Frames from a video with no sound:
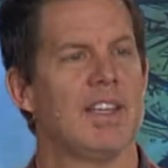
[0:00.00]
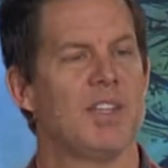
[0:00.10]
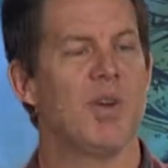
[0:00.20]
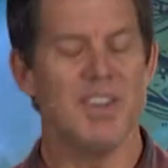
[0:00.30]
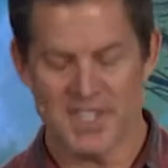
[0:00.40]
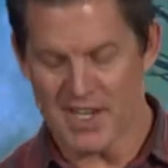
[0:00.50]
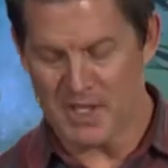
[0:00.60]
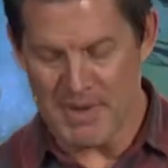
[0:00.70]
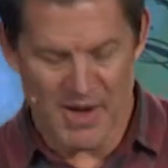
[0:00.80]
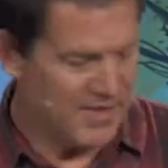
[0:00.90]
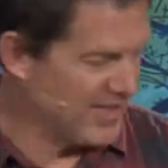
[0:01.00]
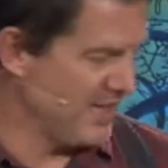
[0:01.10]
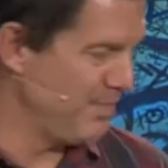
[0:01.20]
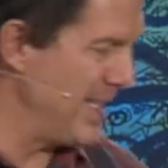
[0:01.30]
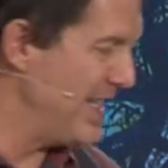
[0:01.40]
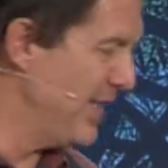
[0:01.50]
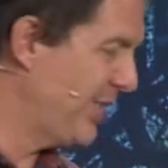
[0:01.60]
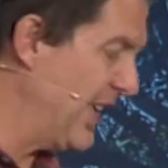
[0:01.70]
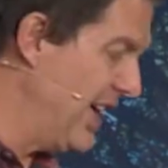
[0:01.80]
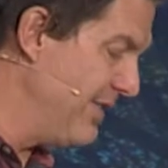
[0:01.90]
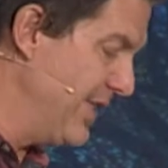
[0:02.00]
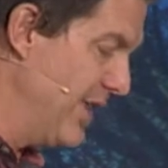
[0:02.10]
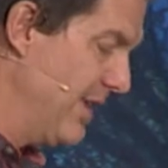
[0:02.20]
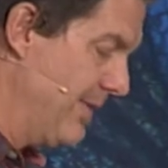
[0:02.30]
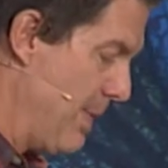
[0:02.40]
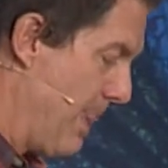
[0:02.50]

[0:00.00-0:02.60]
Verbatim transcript: You want to talk about being a Savior?